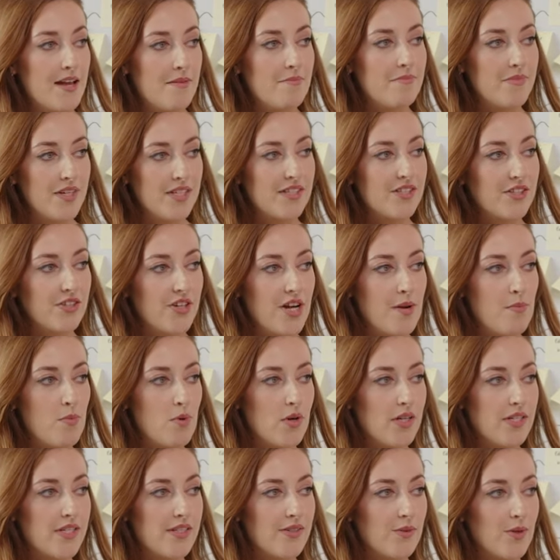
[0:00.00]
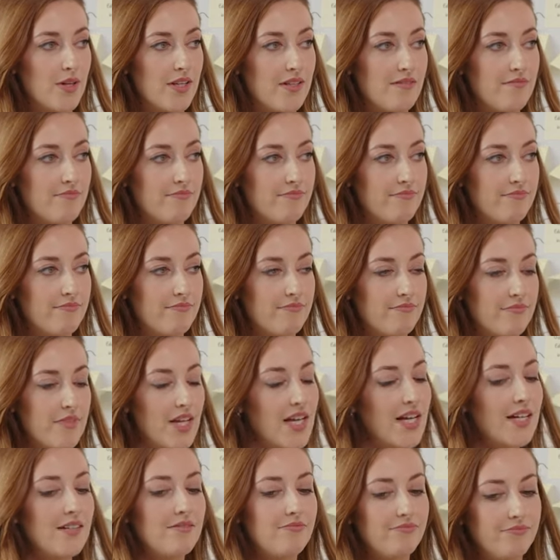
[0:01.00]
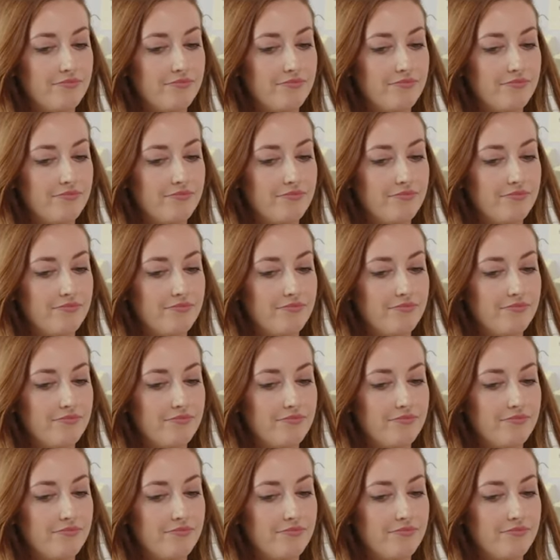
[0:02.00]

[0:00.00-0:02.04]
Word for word: That's a great point as well. Yeah.